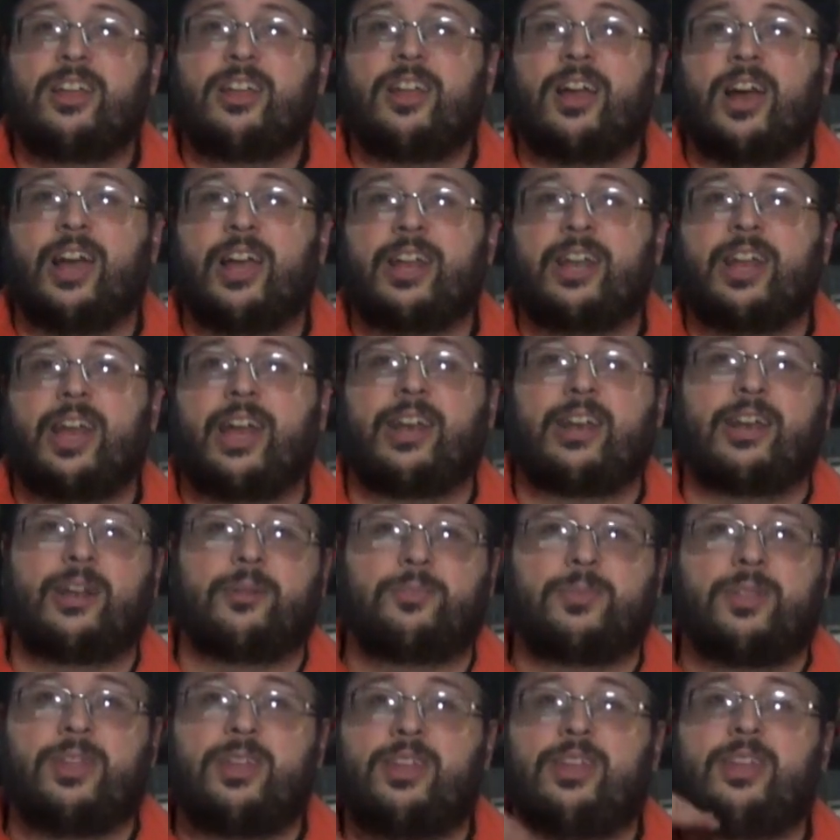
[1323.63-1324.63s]
I had it
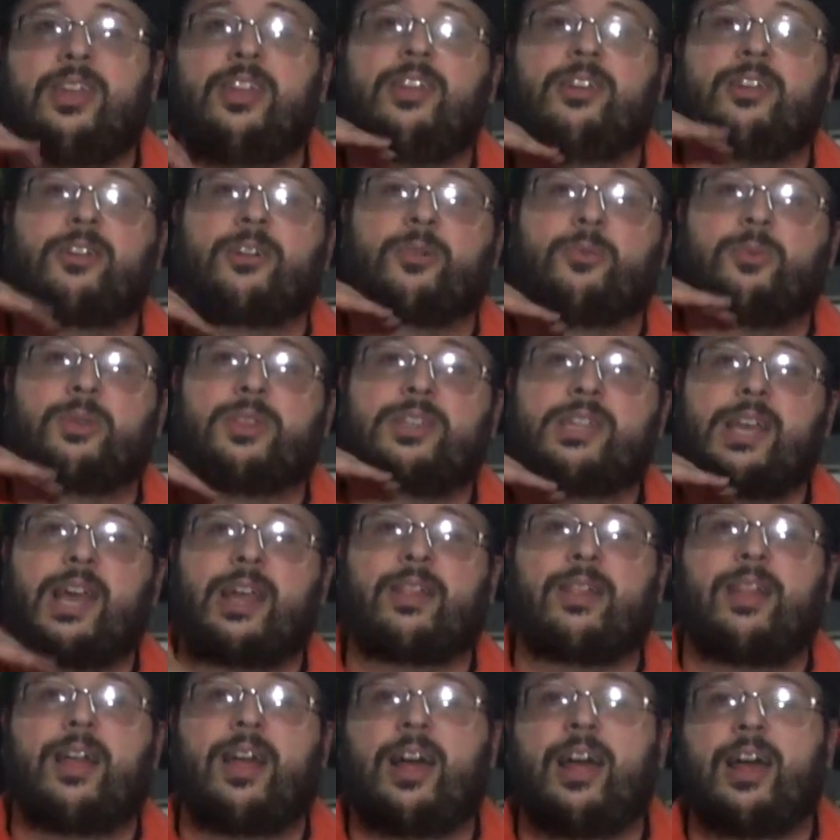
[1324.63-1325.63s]
up to here with
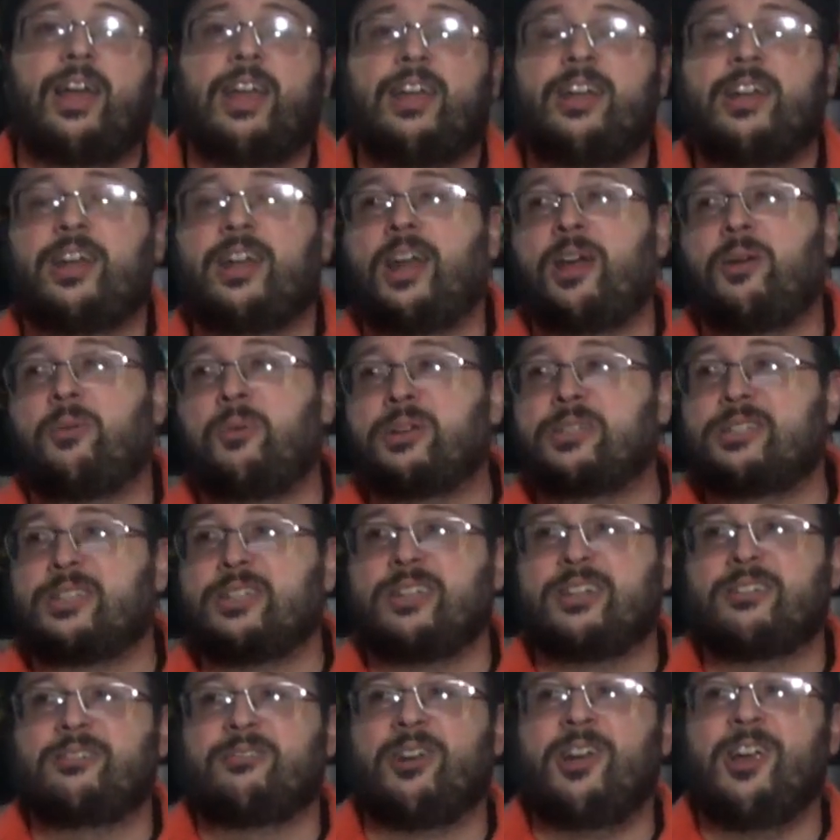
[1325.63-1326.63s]
that line, and I
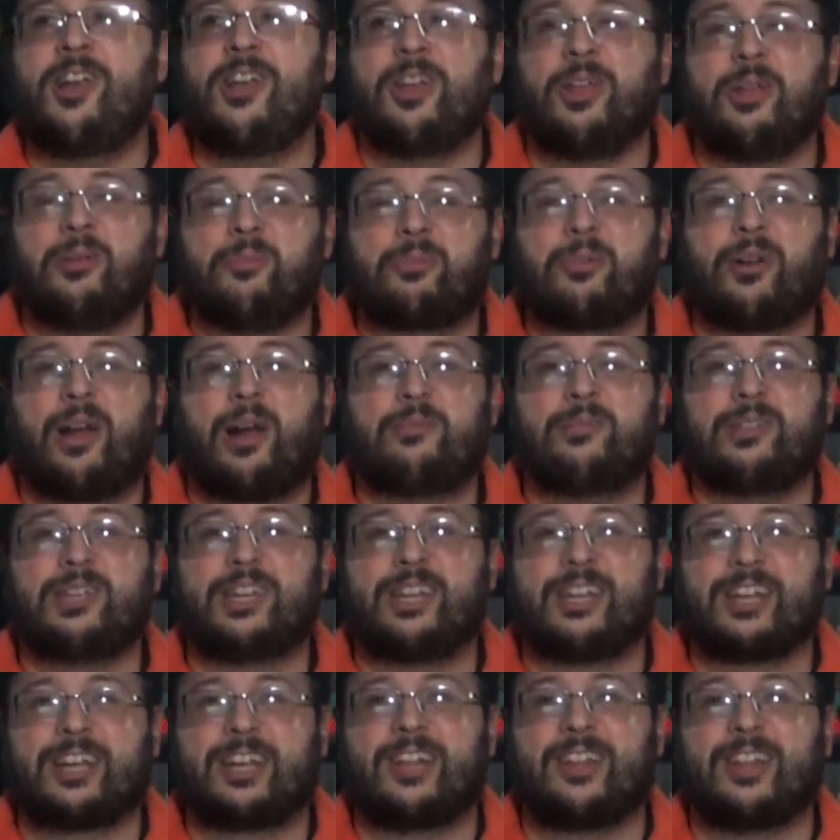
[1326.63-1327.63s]
wasn't really probably
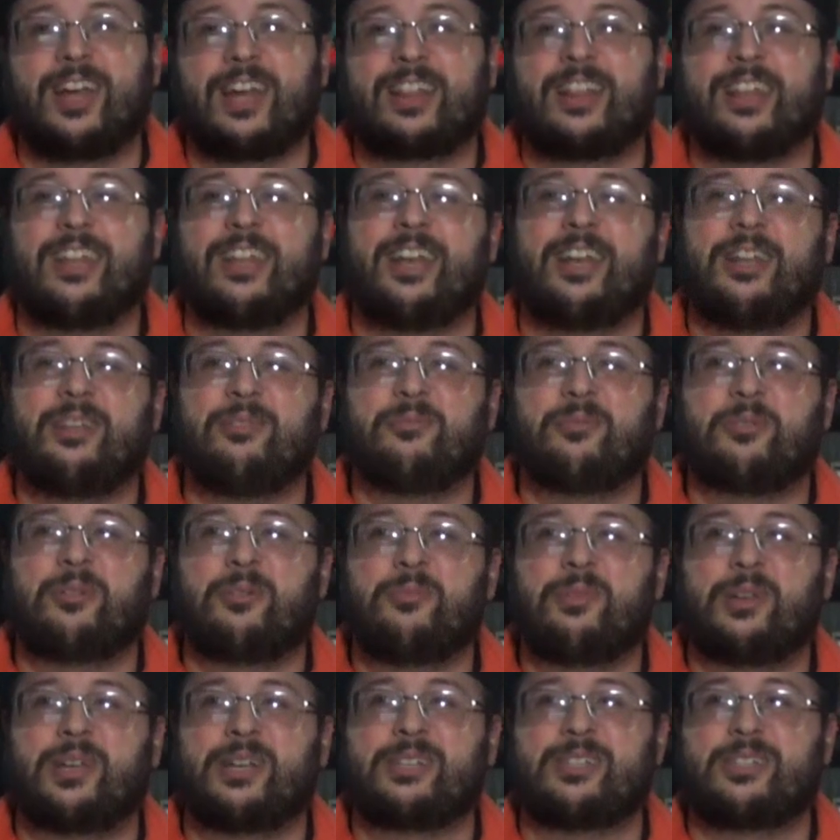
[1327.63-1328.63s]
going to collect it
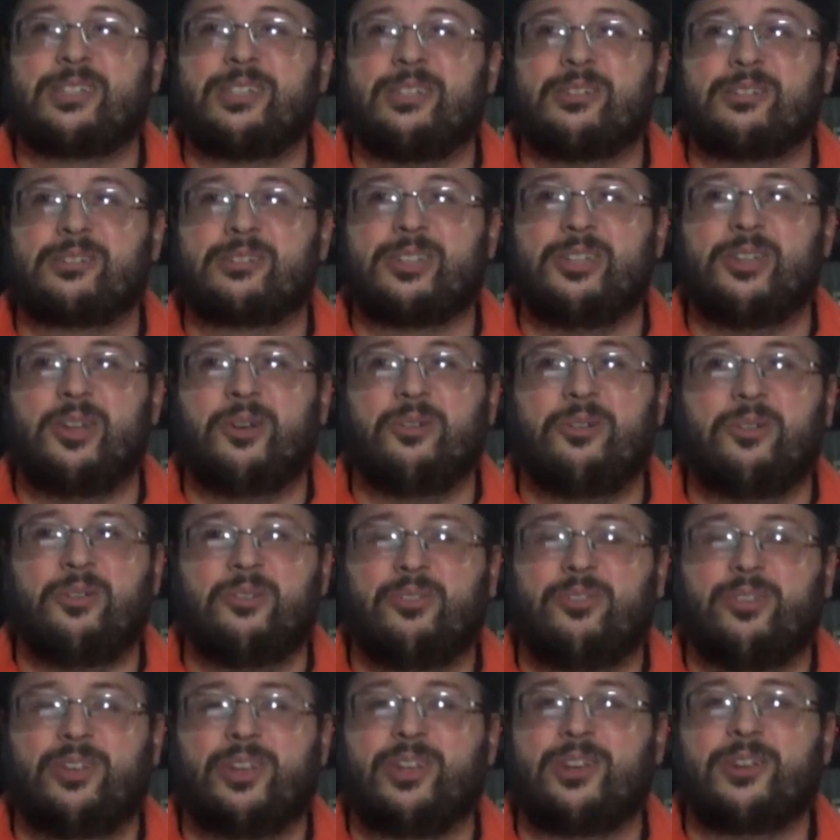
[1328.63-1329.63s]
anymore because there's no
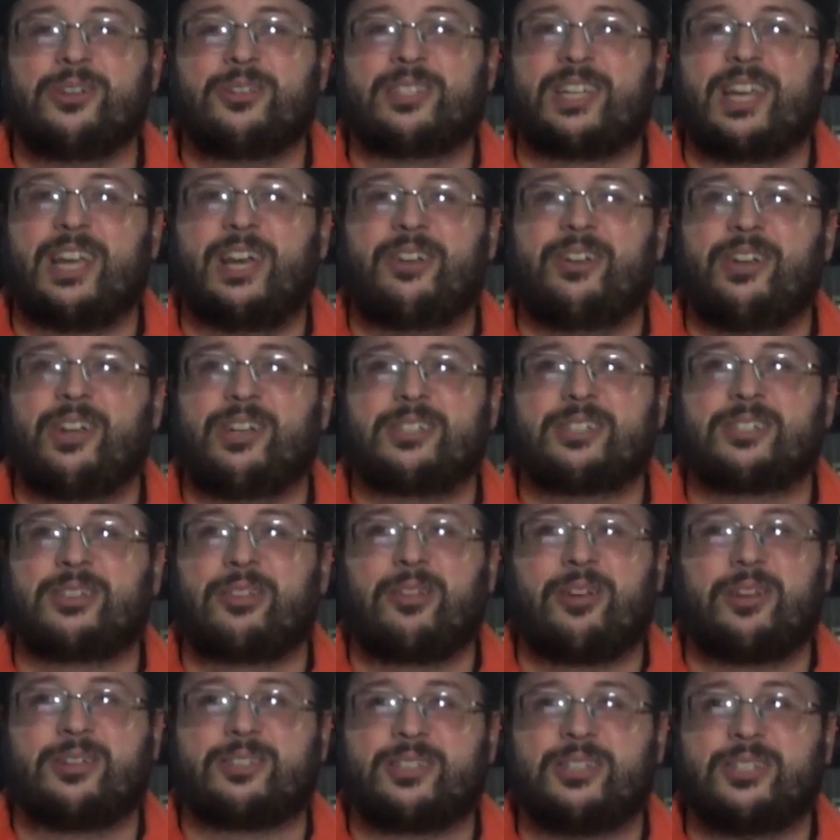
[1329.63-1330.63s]
new figures out and I
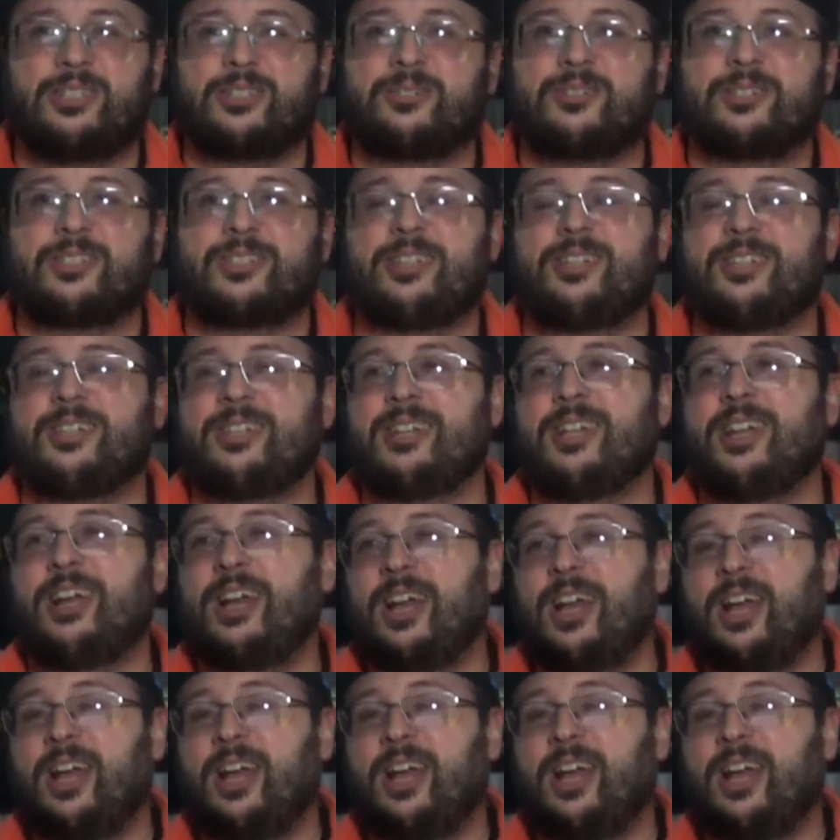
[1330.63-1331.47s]
just lost interest in it?